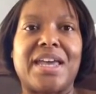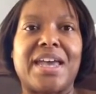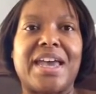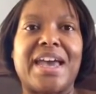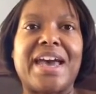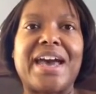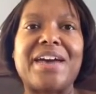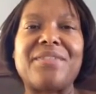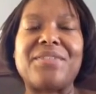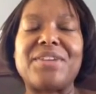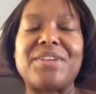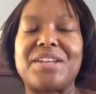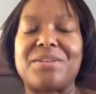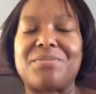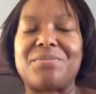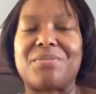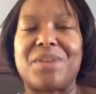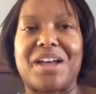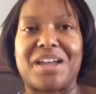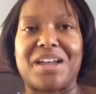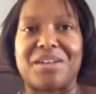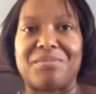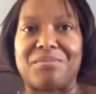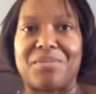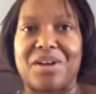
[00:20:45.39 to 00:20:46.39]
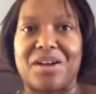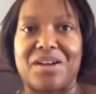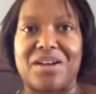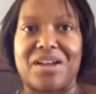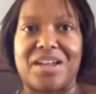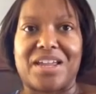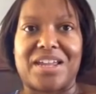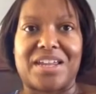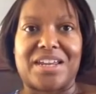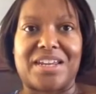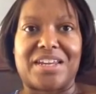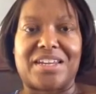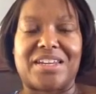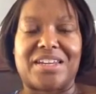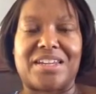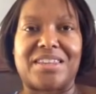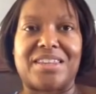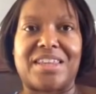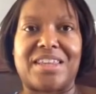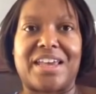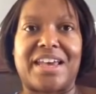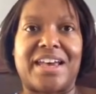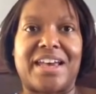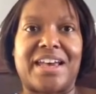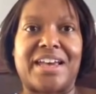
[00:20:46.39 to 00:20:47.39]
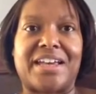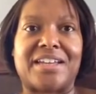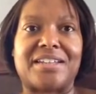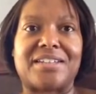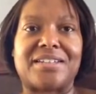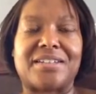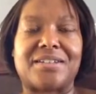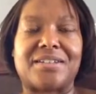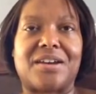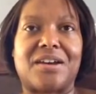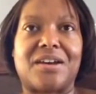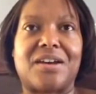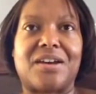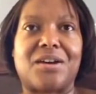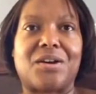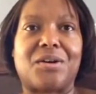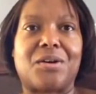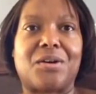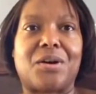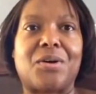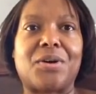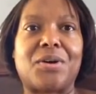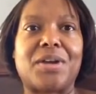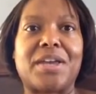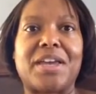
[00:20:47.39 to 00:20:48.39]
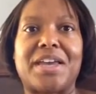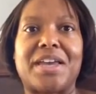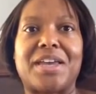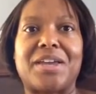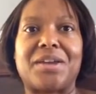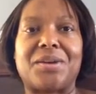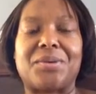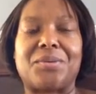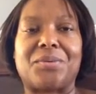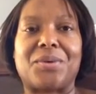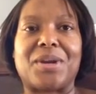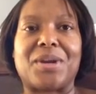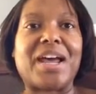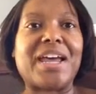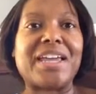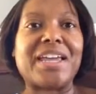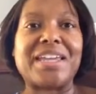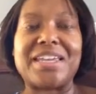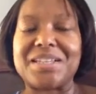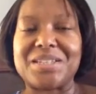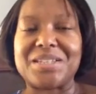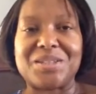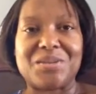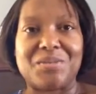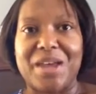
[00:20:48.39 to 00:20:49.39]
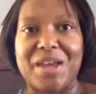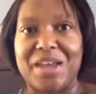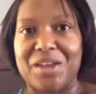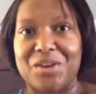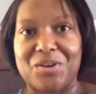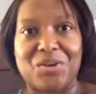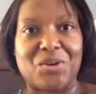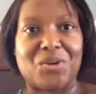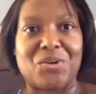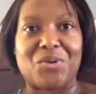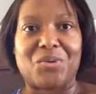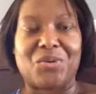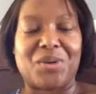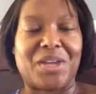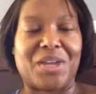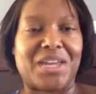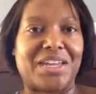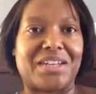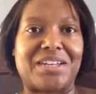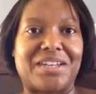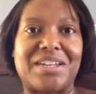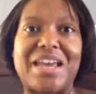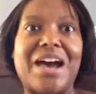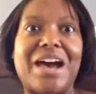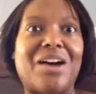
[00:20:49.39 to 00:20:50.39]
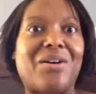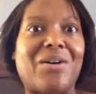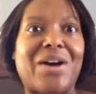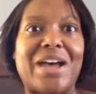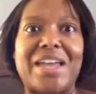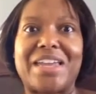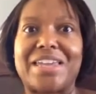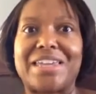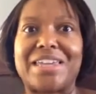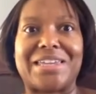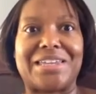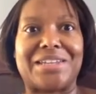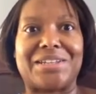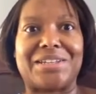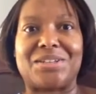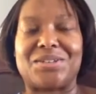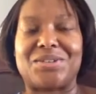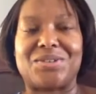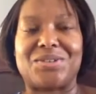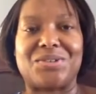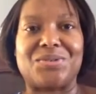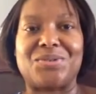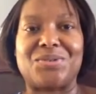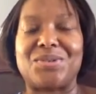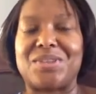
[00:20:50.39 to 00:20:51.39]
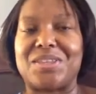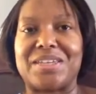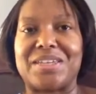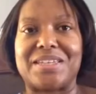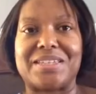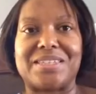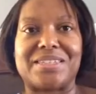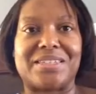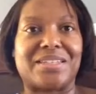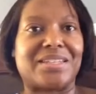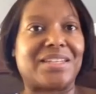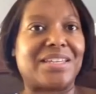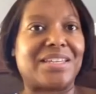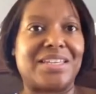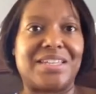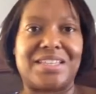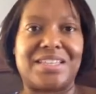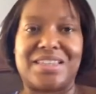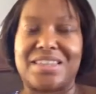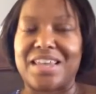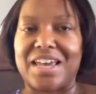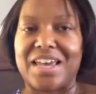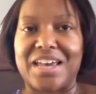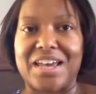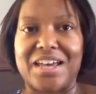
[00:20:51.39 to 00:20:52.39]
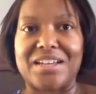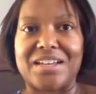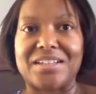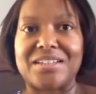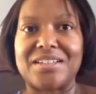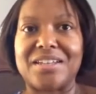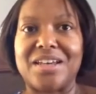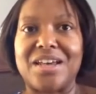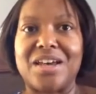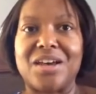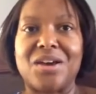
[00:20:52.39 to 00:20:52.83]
have it in my mind that, okay, when I get to my goal weight, now I can do this and eat that.